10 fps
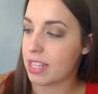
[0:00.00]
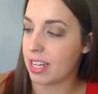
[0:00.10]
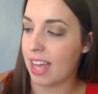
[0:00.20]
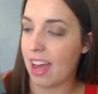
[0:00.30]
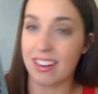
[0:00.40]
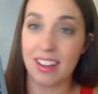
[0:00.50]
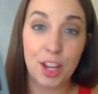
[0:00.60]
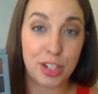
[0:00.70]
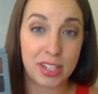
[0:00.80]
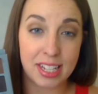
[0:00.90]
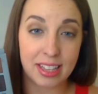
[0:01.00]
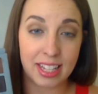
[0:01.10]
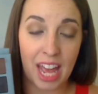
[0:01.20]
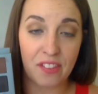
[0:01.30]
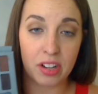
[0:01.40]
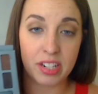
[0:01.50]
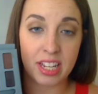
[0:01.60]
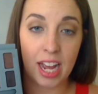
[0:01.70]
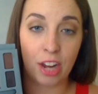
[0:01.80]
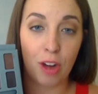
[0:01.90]
Again, just like the Kat Von D,
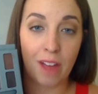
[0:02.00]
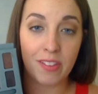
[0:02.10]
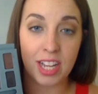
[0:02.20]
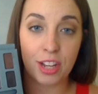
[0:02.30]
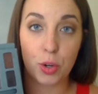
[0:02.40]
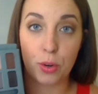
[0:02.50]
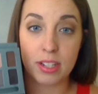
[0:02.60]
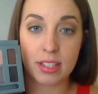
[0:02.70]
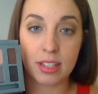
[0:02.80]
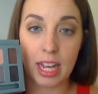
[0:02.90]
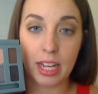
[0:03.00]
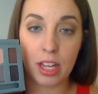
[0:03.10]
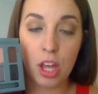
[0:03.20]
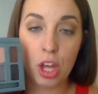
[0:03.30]
I gravitate towards this like